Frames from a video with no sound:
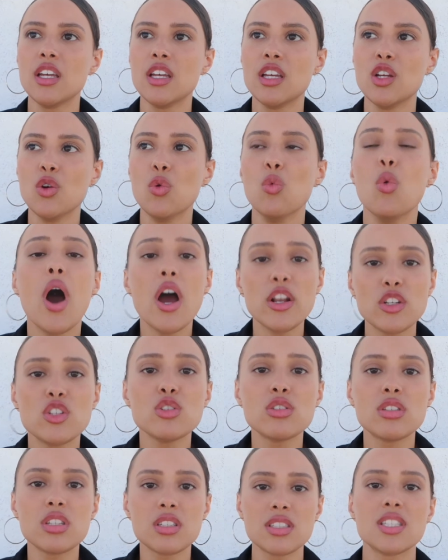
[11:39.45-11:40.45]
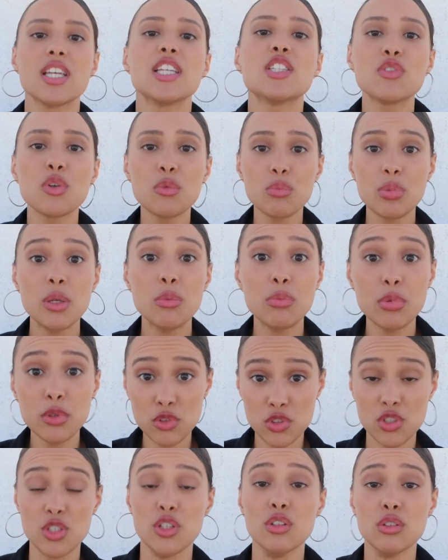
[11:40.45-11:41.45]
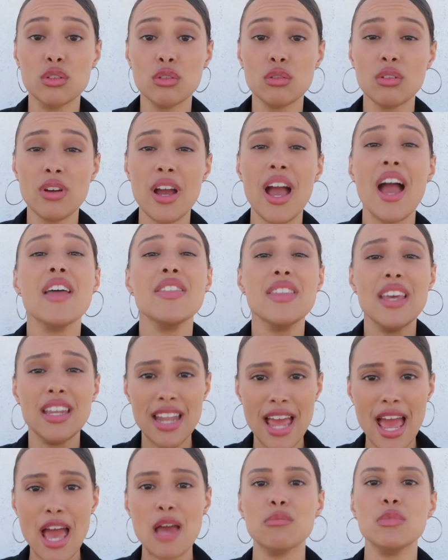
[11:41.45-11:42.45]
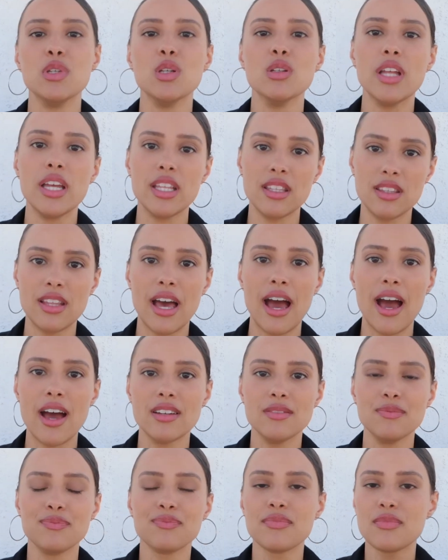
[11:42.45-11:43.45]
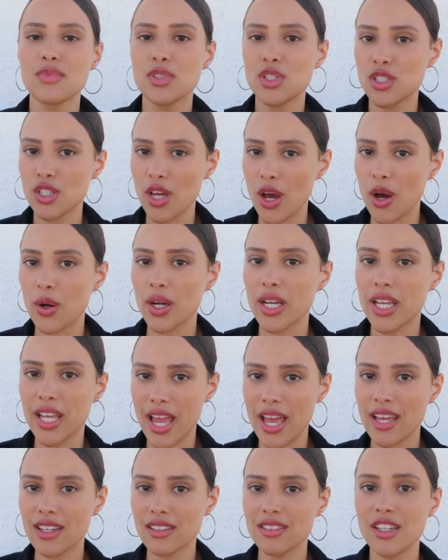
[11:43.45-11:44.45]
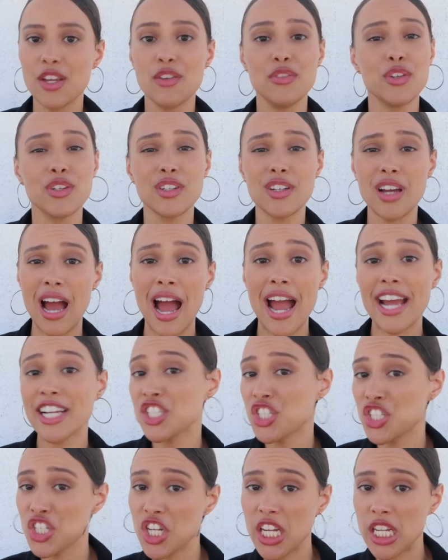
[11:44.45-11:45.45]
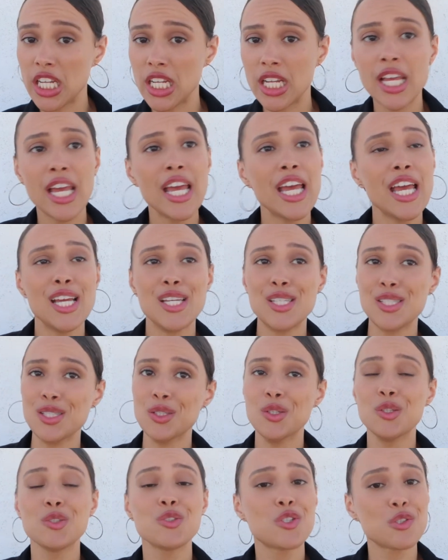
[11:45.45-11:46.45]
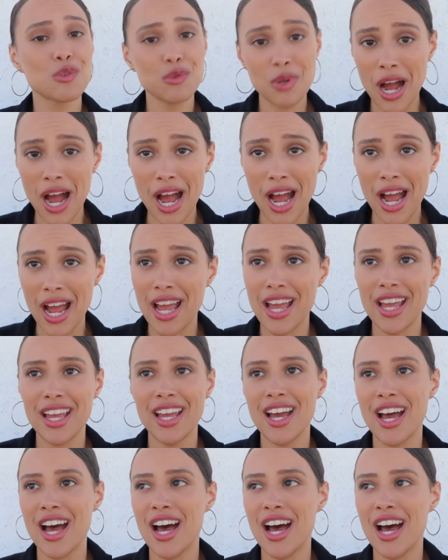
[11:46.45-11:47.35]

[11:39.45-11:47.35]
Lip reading: what do successful people do, and then emulate that. So again, if your IG is a little dry,